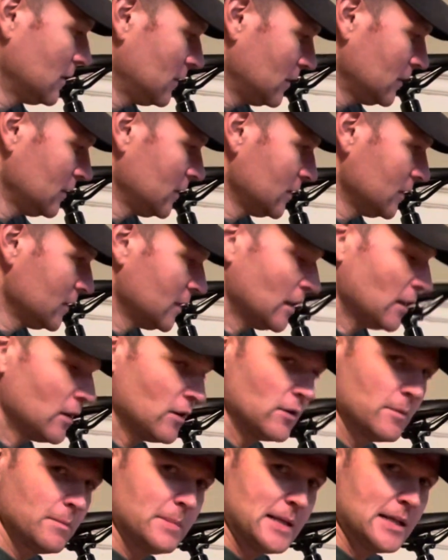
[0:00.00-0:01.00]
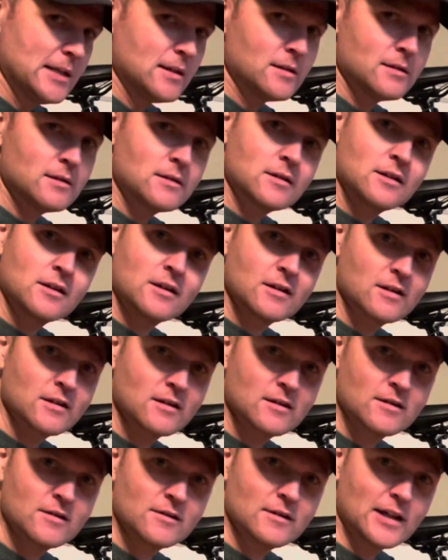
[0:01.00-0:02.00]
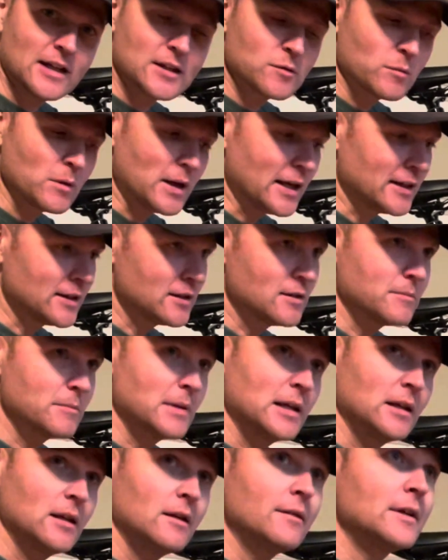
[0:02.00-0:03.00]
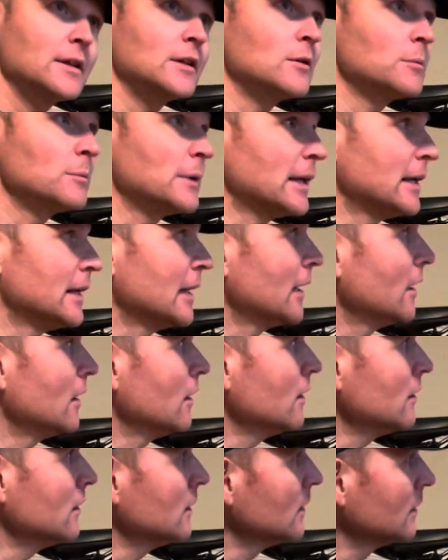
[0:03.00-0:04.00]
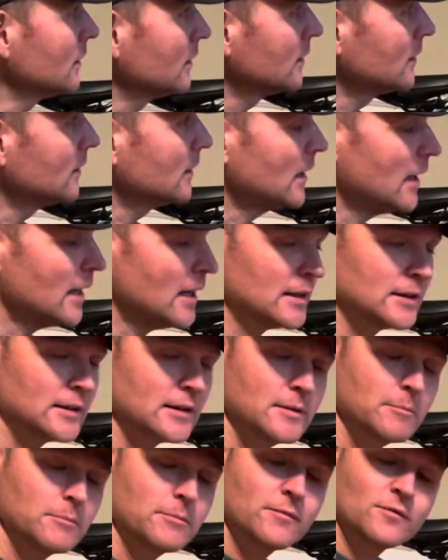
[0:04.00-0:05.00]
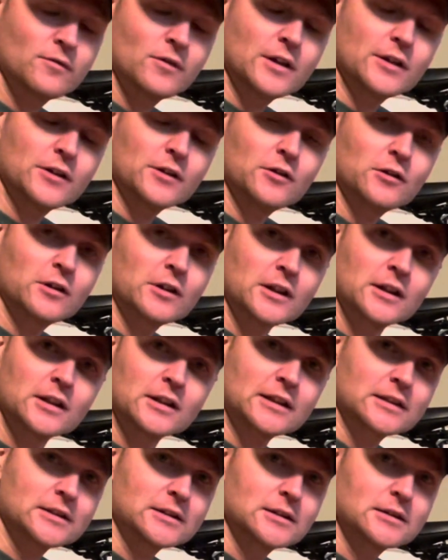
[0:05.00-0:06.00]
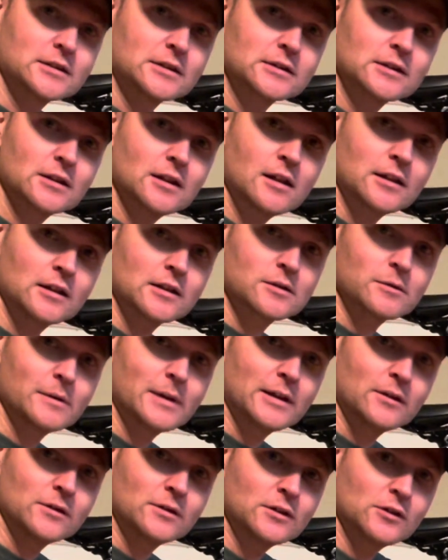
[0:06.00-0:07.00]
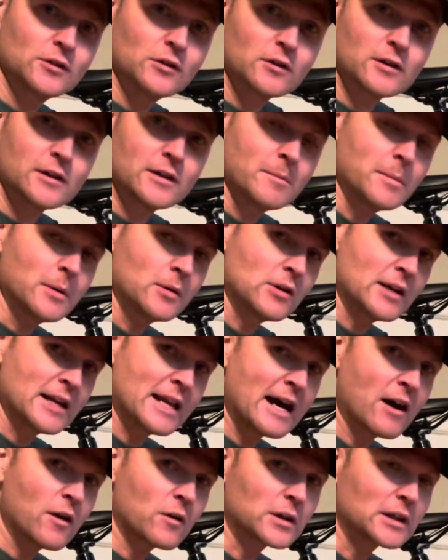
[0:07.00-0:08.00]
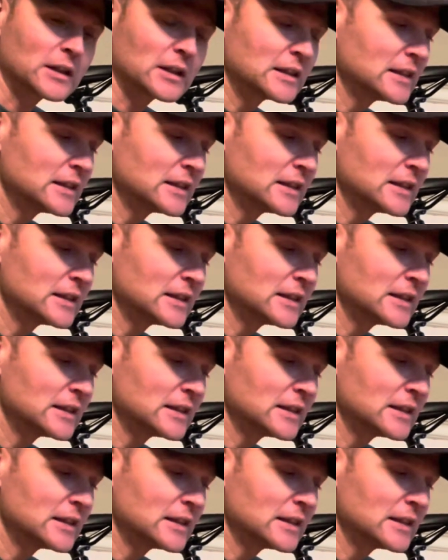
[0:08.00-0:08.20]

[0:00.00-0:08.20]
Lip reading: to sell the beast. That's why it's in my living room right now at the front door, because it's on its way out the door in about an hour.